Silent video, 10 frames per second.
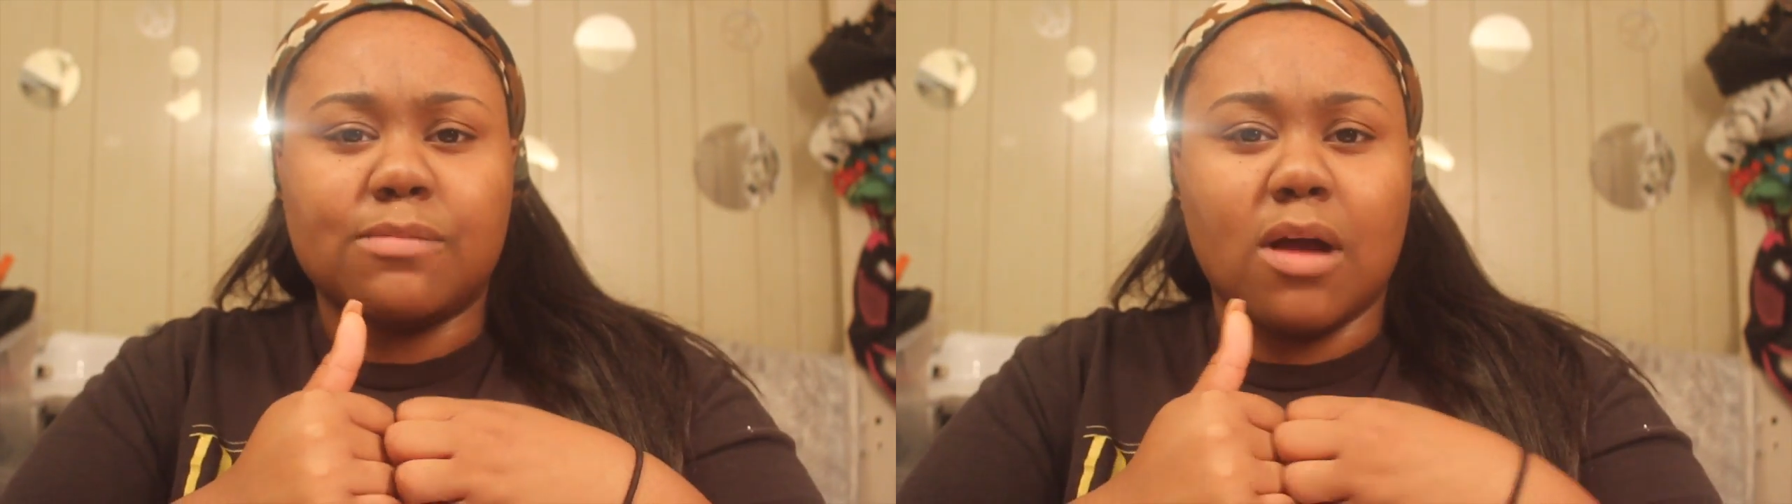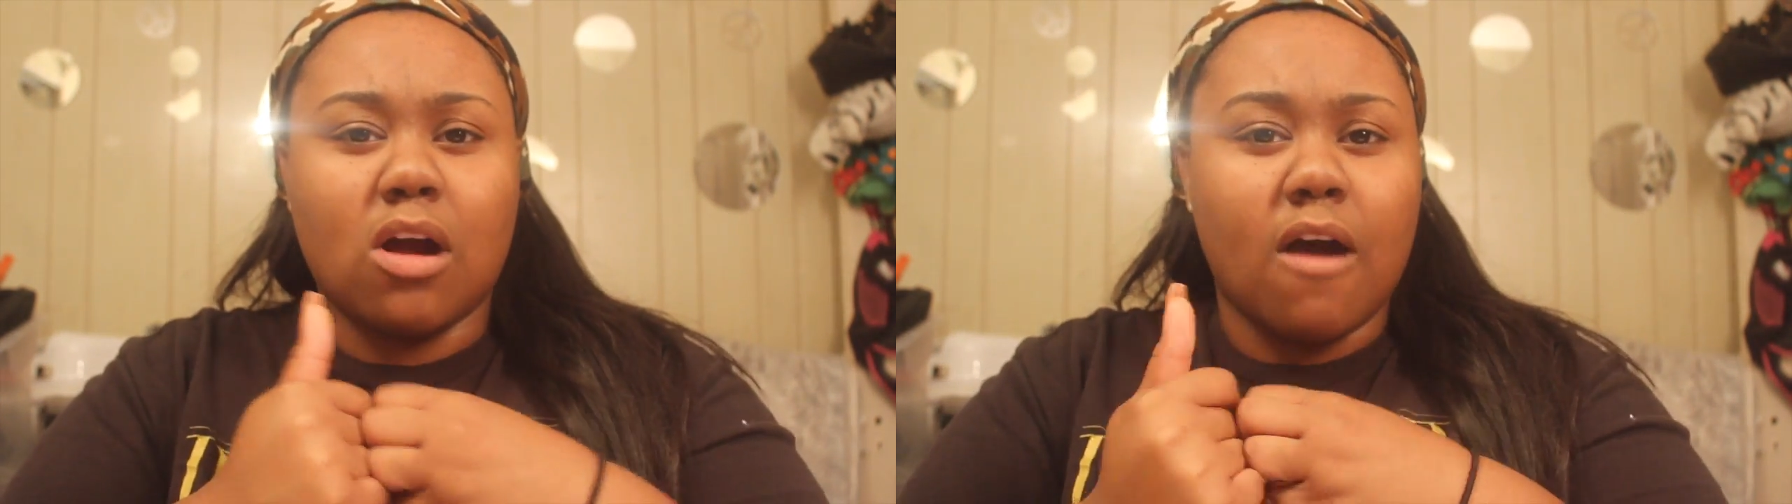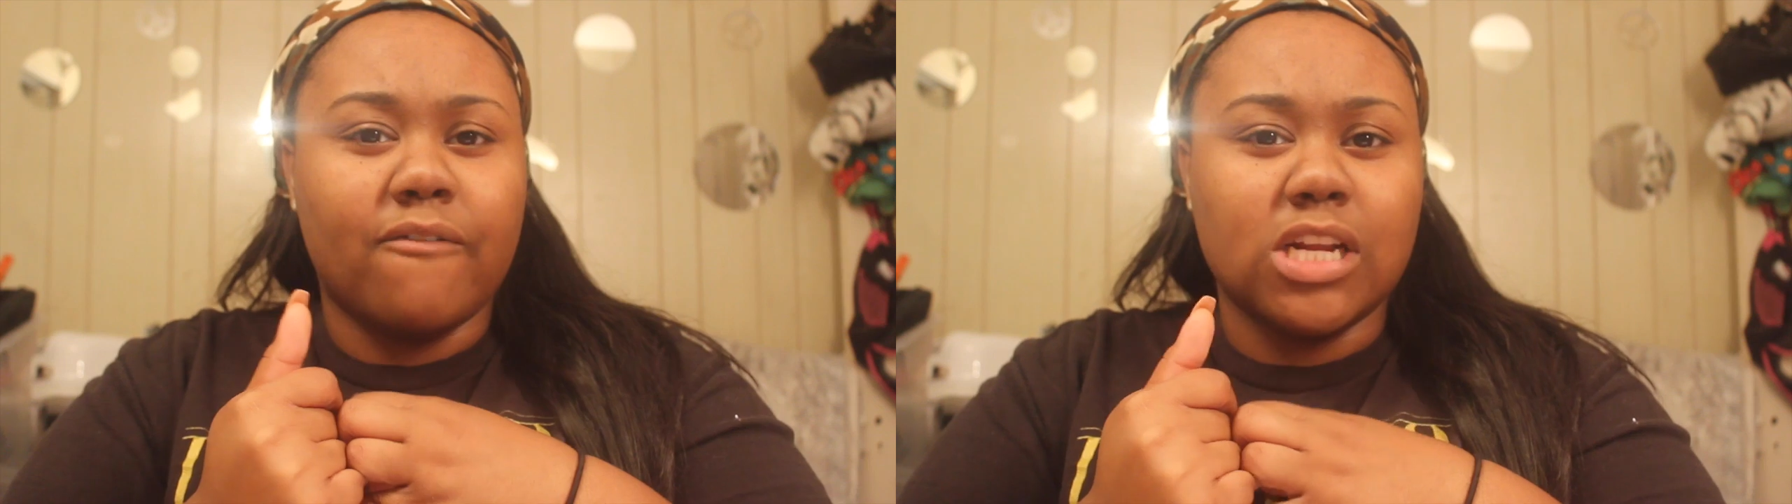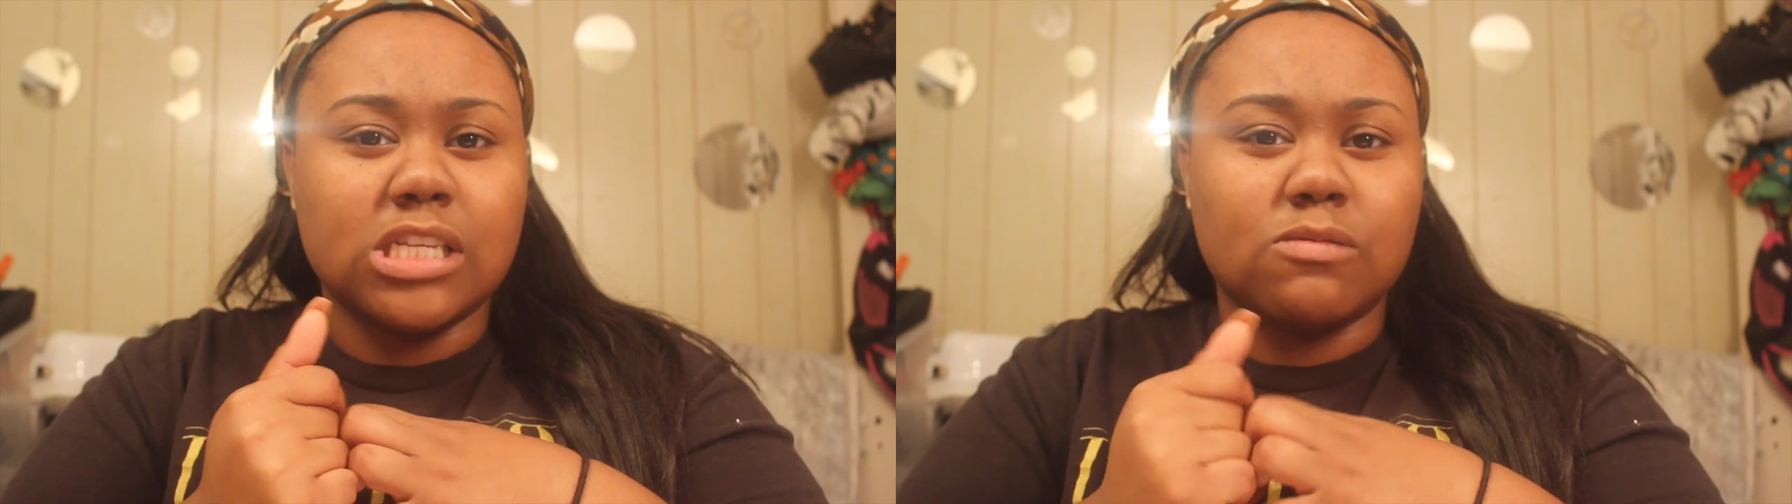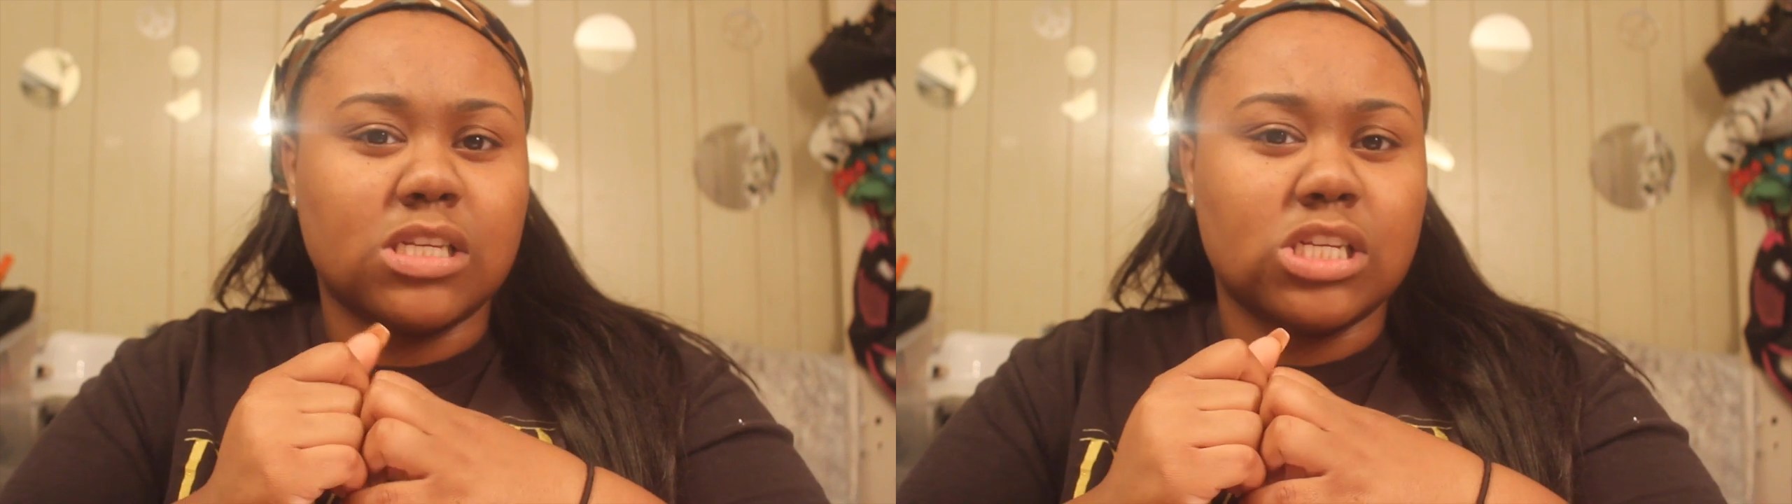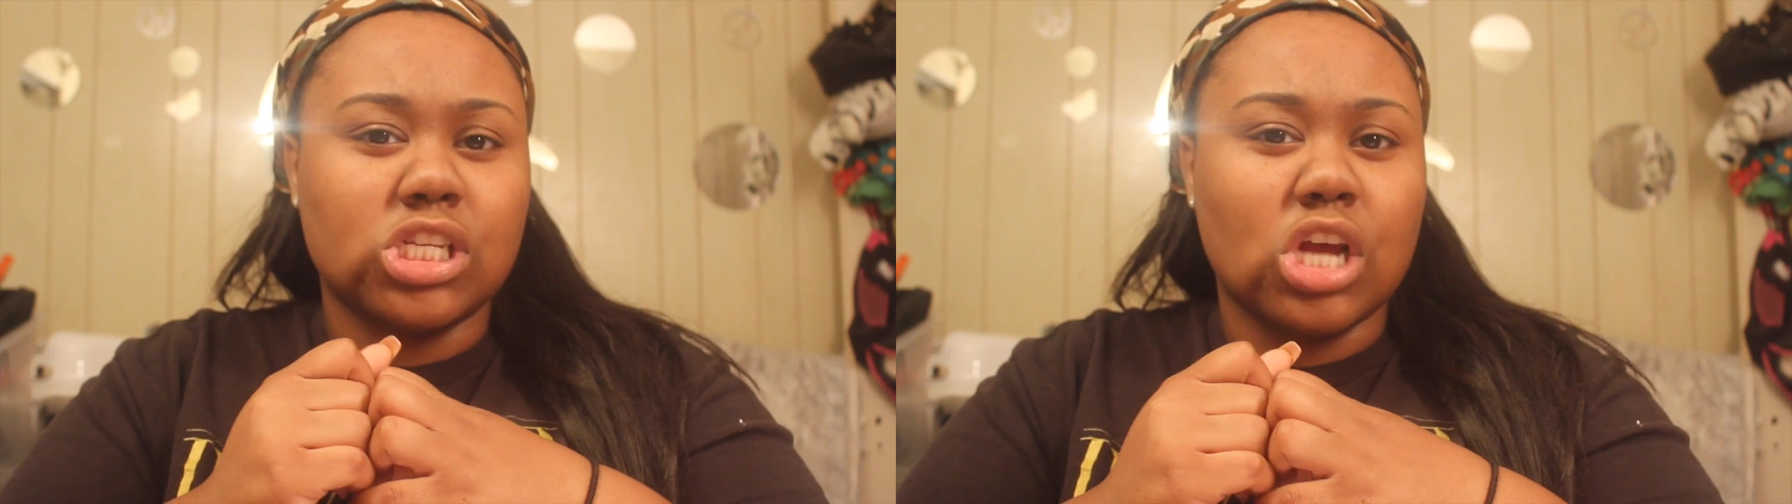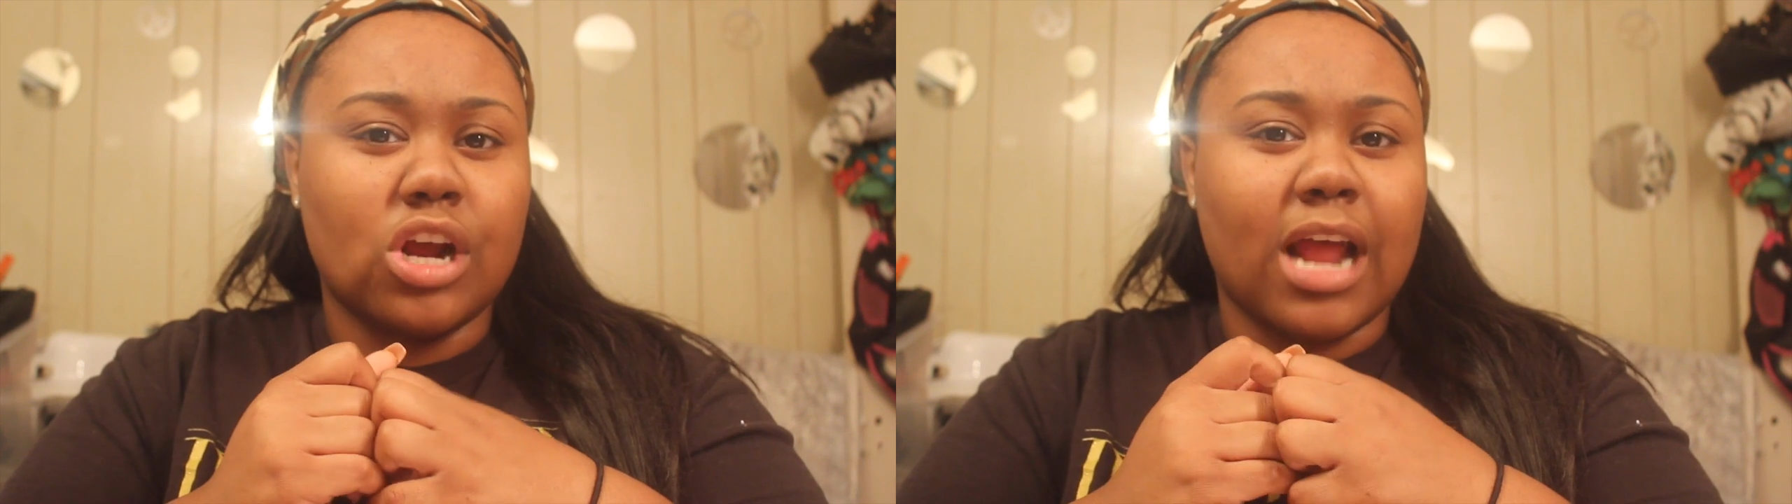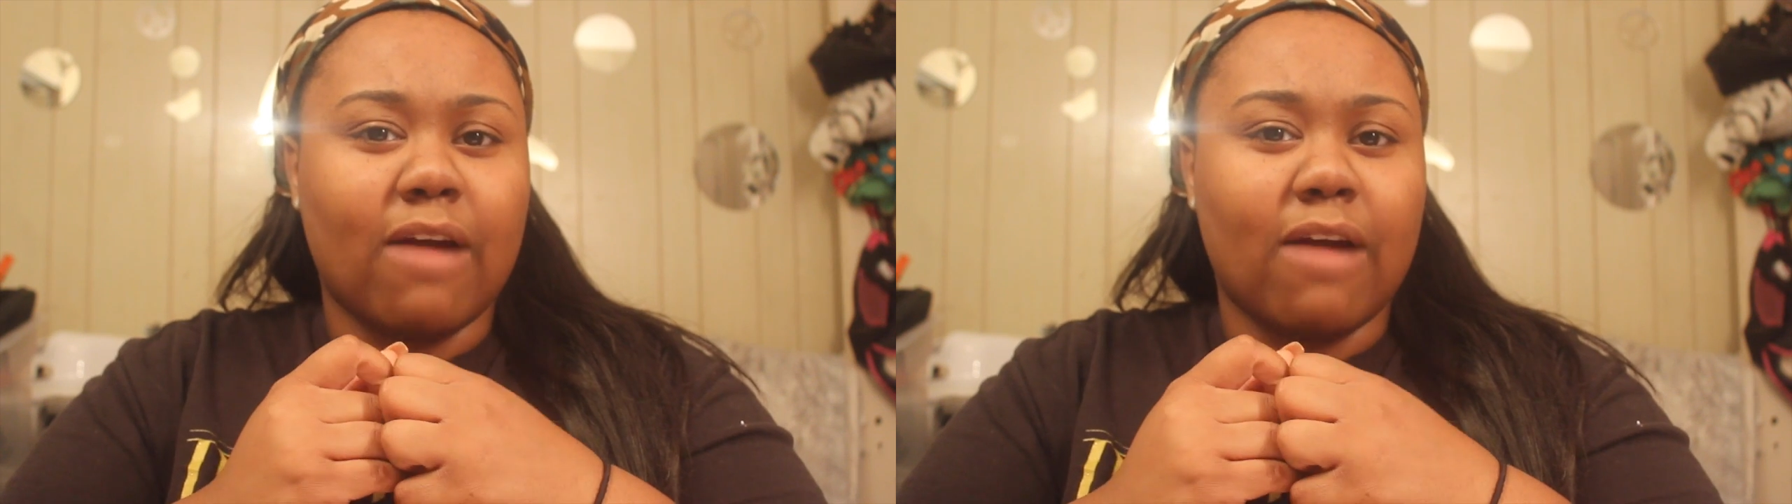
as my confidence was concerned.